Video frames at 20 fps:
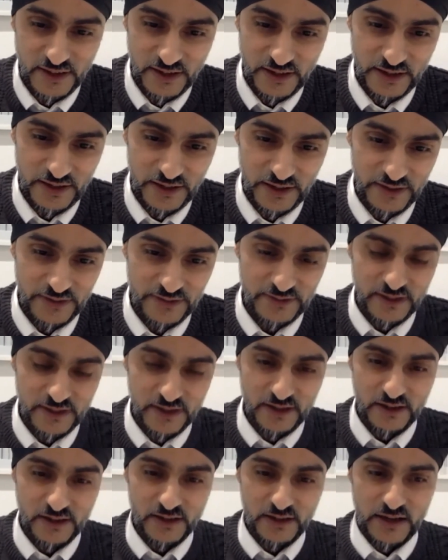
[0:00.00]
is
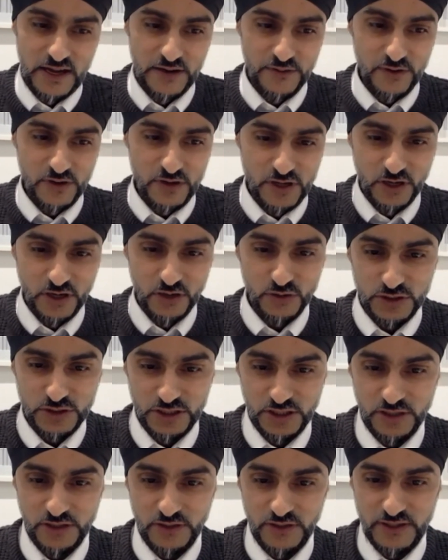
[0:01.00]
our
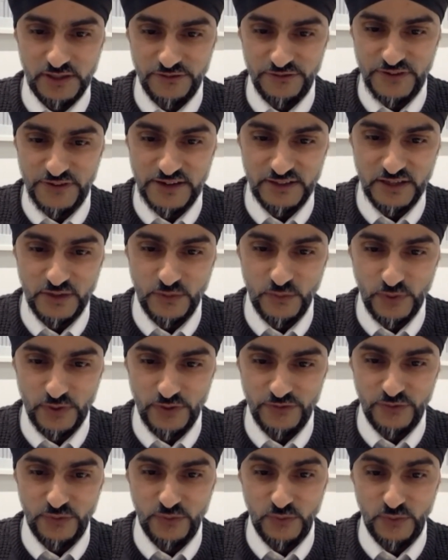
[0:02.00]
culture, and the fact that
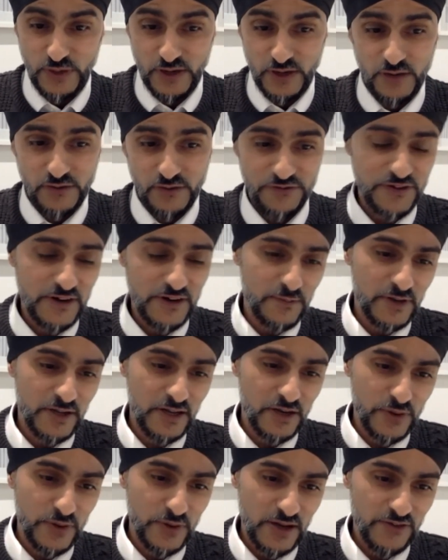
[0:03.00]
we are a family
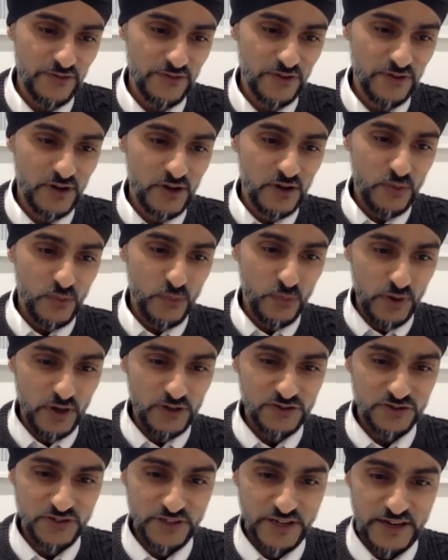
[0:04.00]
and we have
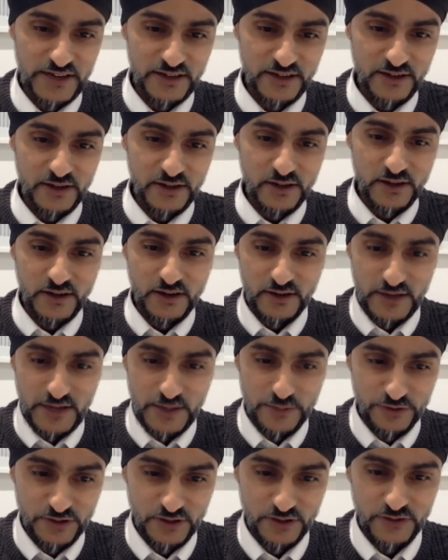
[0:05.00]
worked together
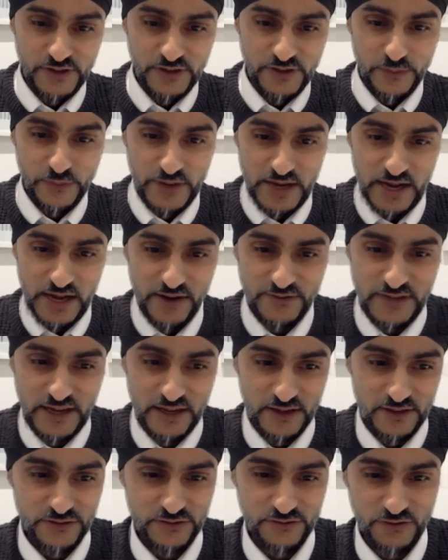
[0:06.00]
collaboratively, and we have
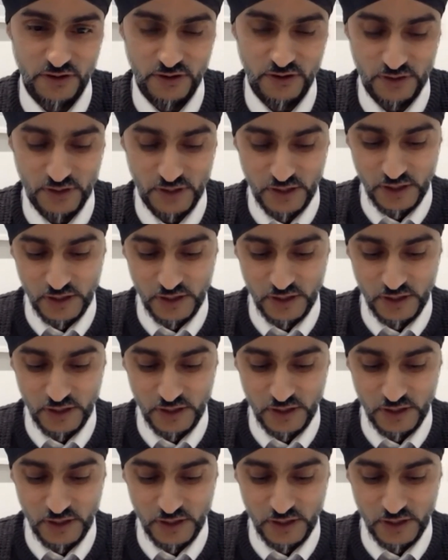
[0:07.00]
that strong